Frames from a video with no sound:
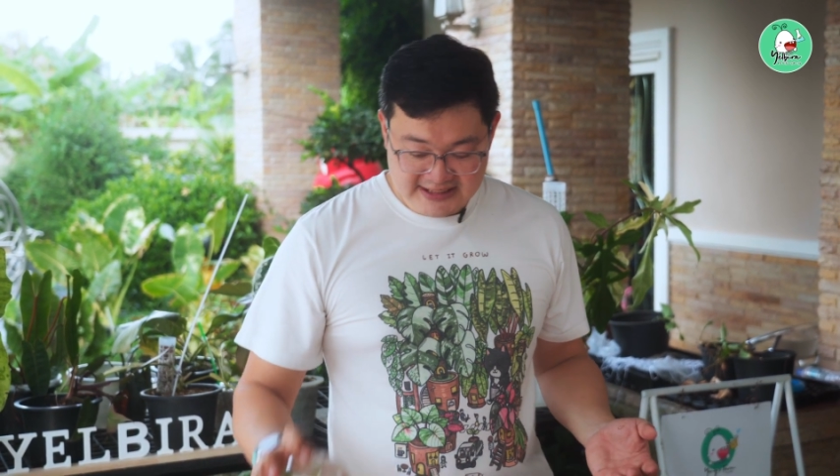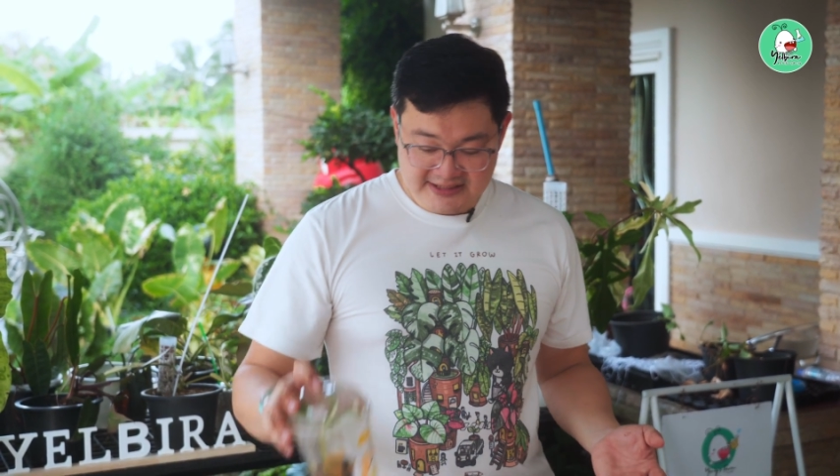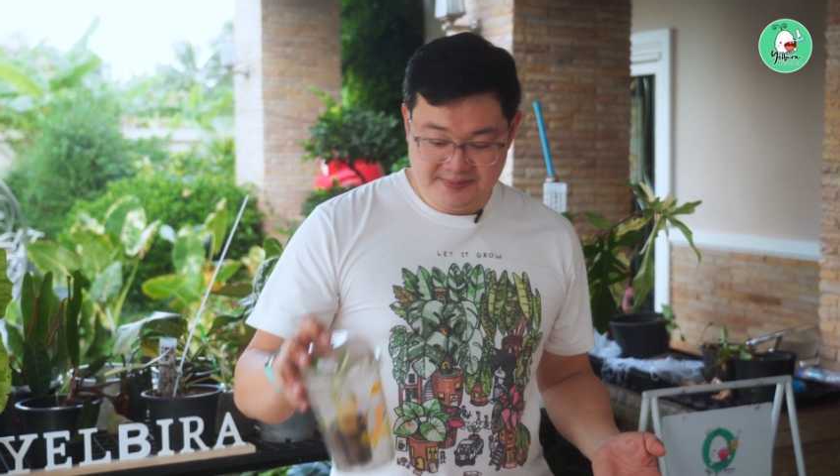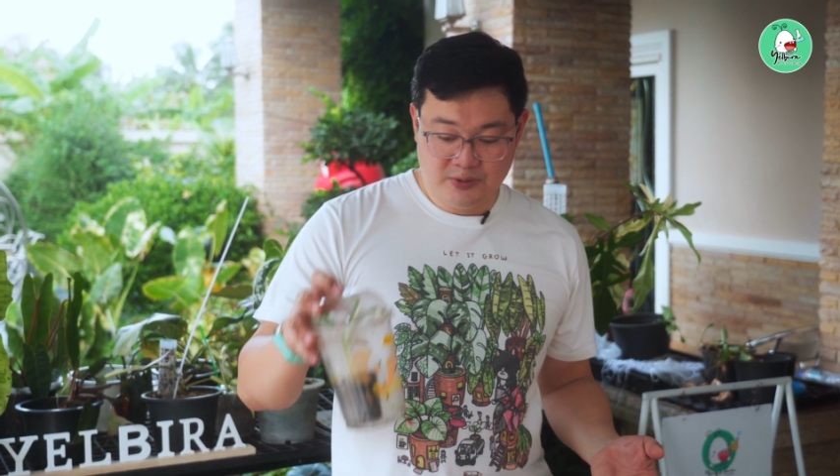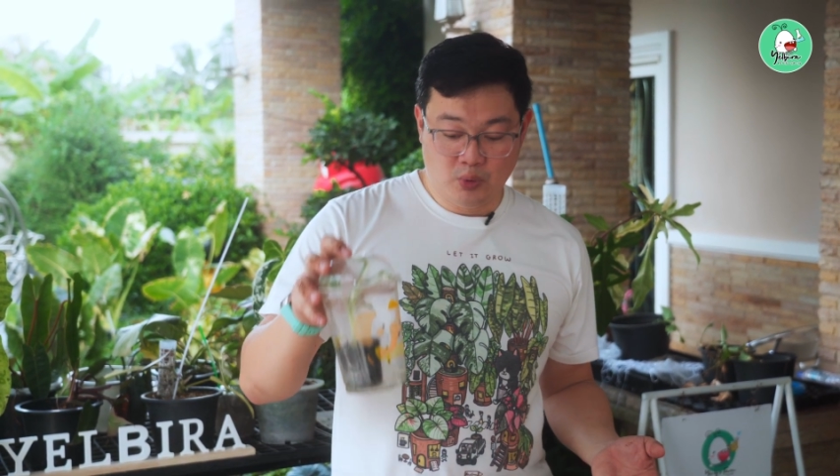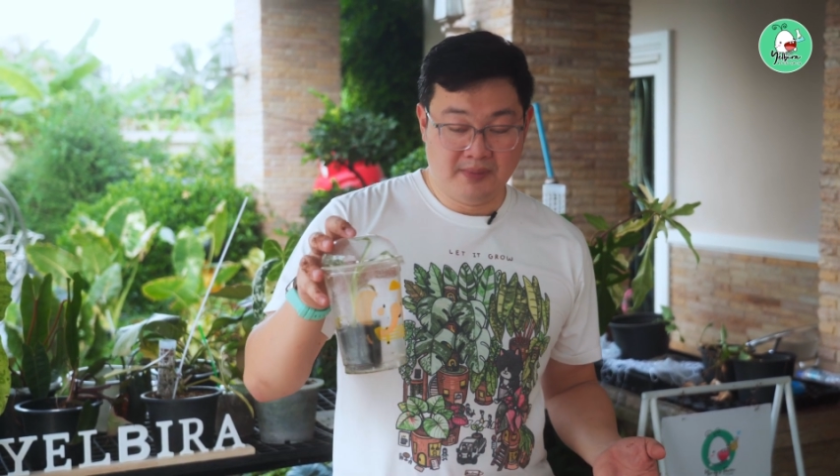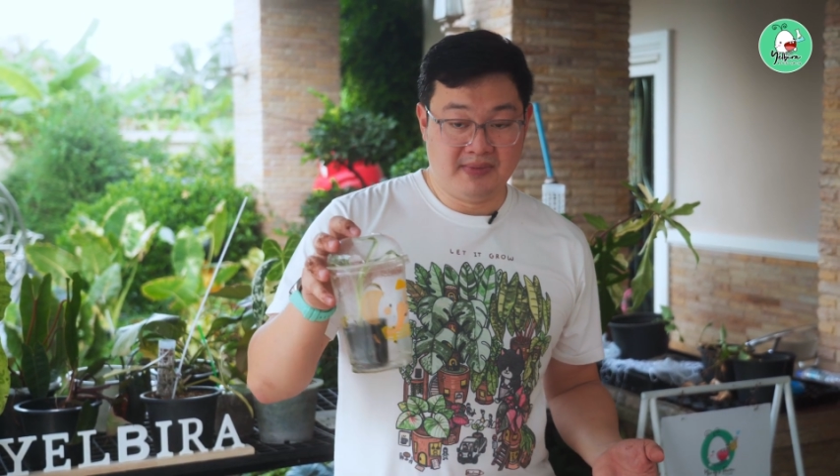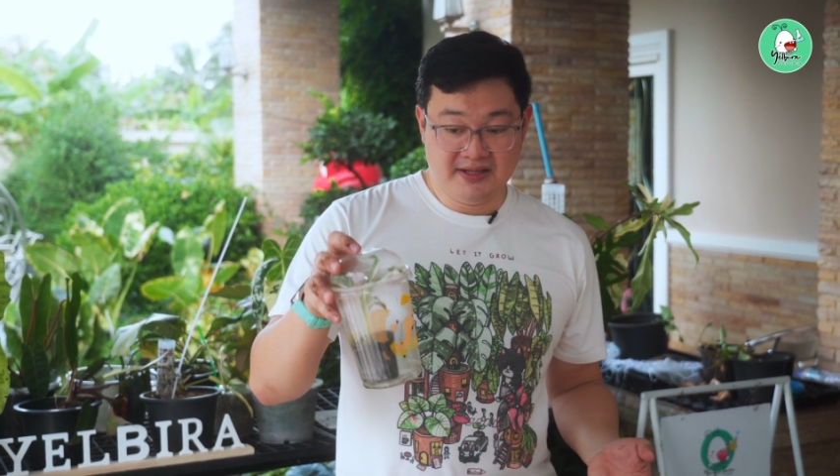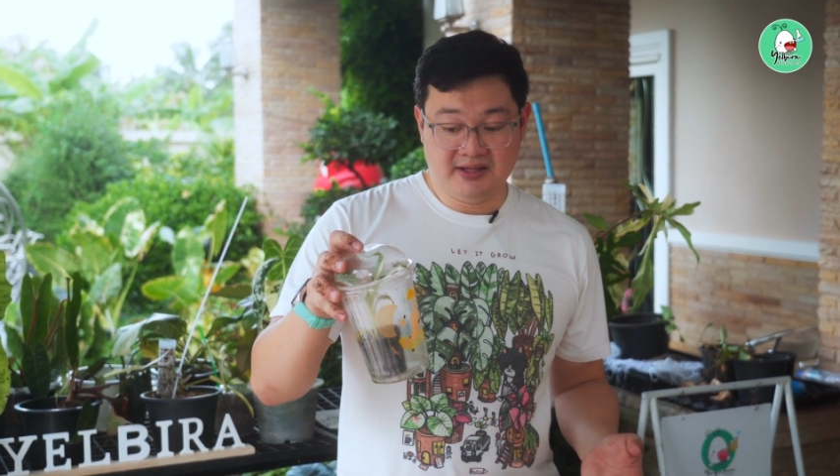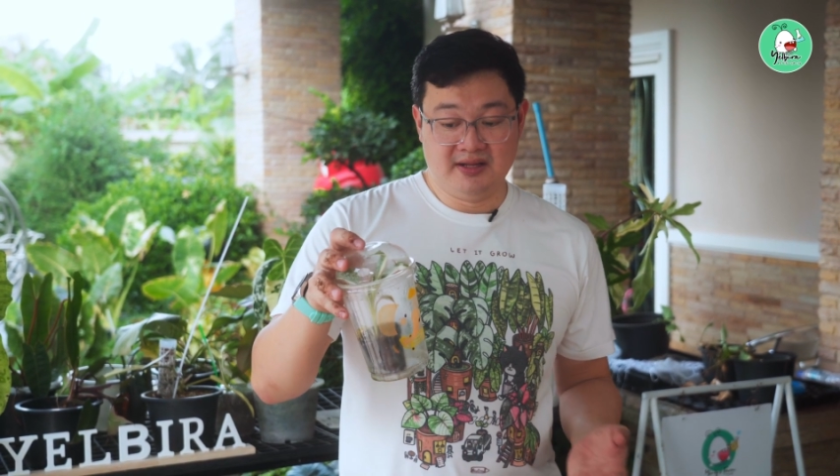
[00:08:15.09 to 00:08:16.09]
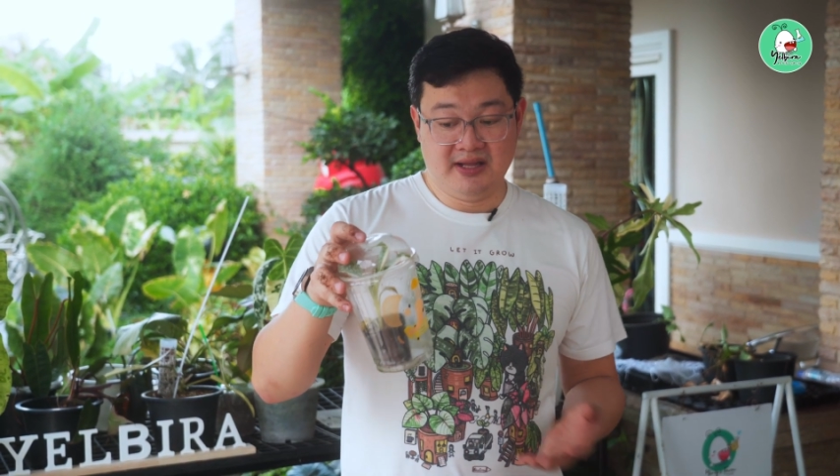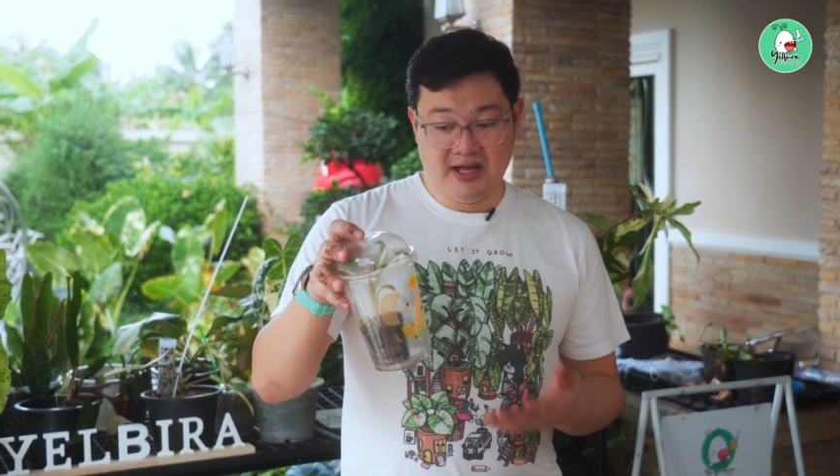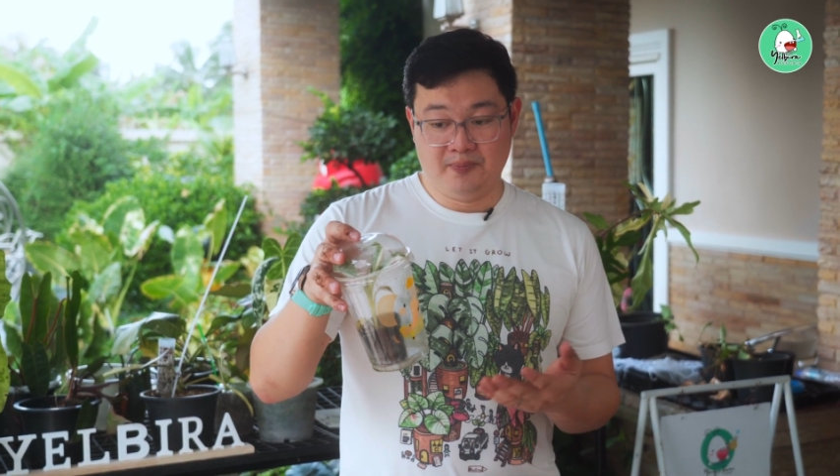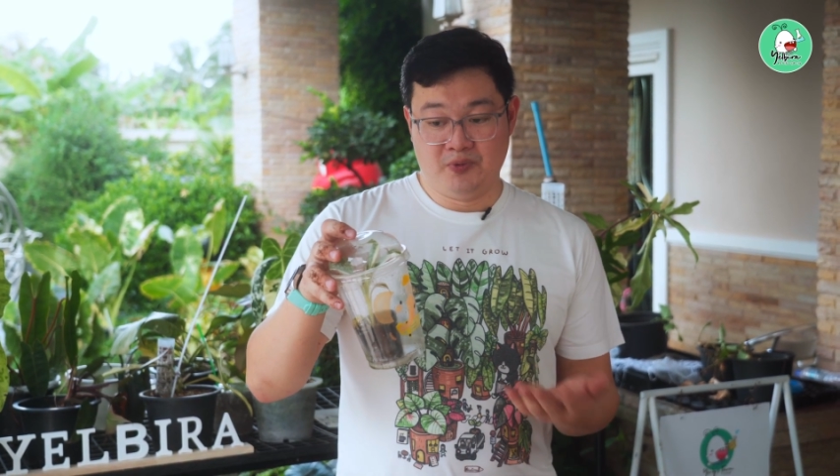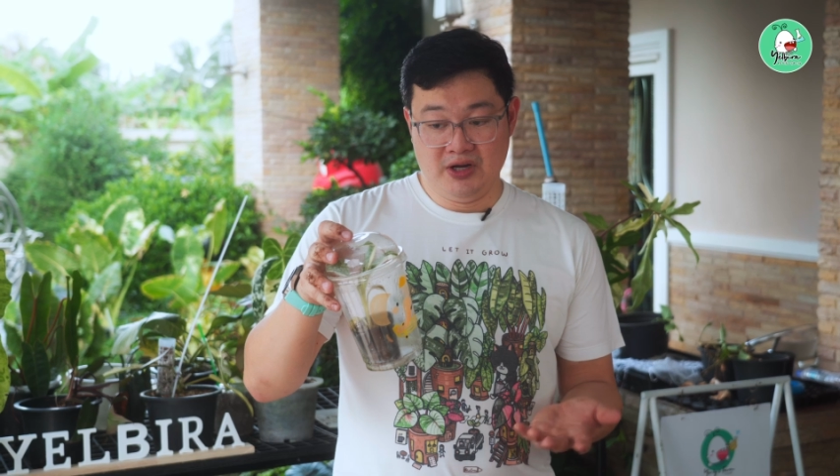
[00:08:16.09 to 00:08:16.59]
has been 1 month, and they
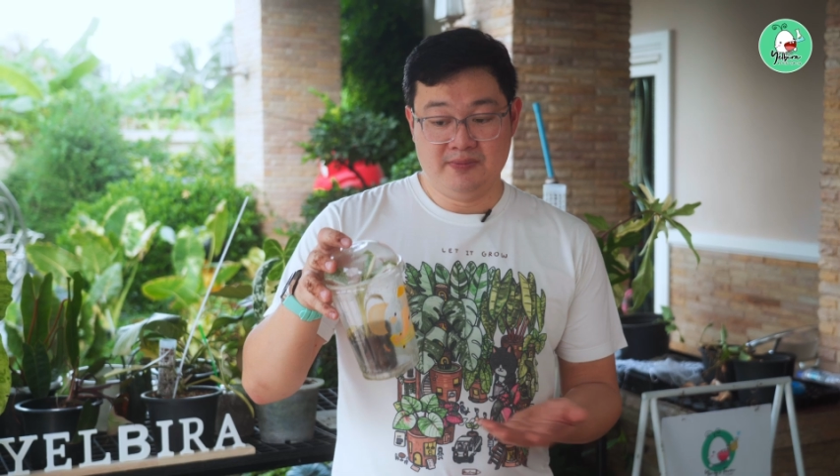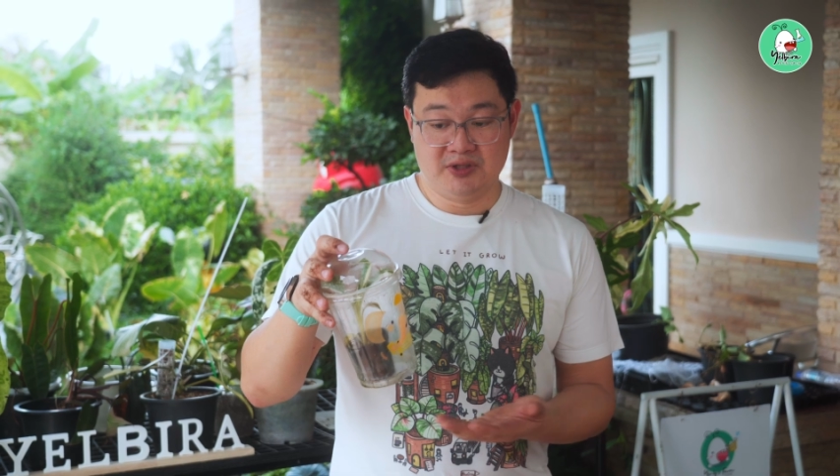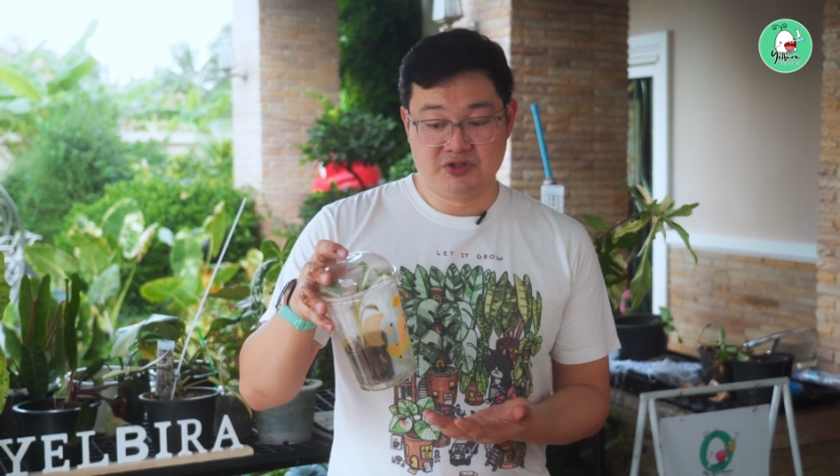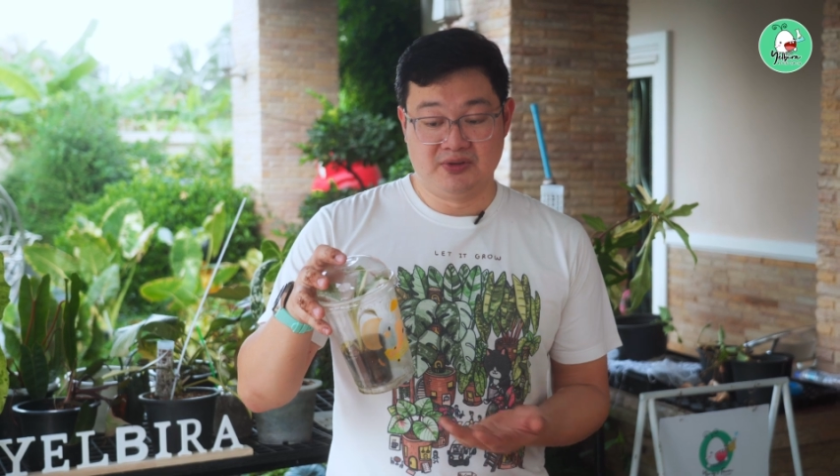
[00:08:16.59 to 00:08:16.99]
are pretty much